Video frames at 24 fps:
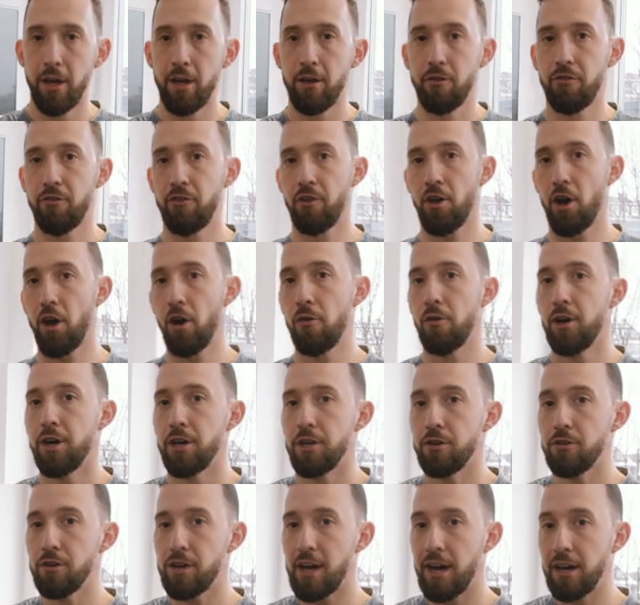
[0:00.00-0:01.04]
So
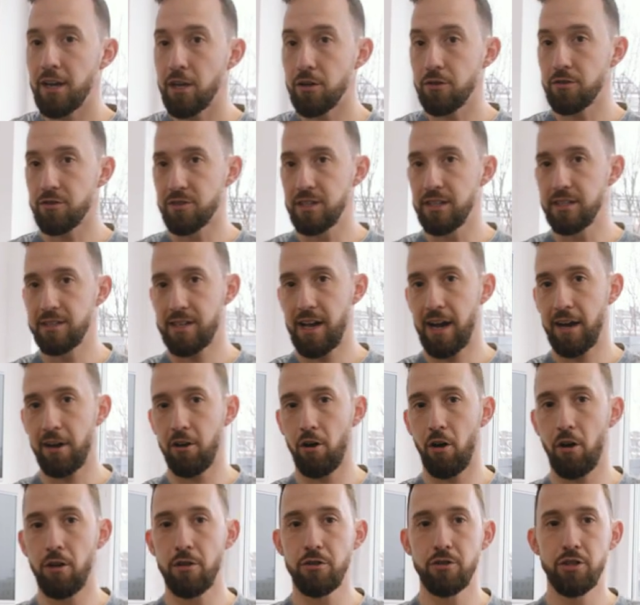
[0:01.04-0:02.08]
you can use this
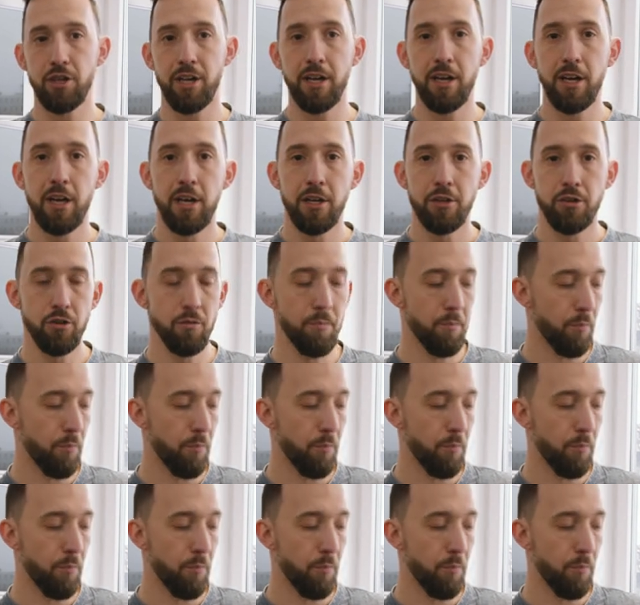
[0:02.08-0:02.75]
technology to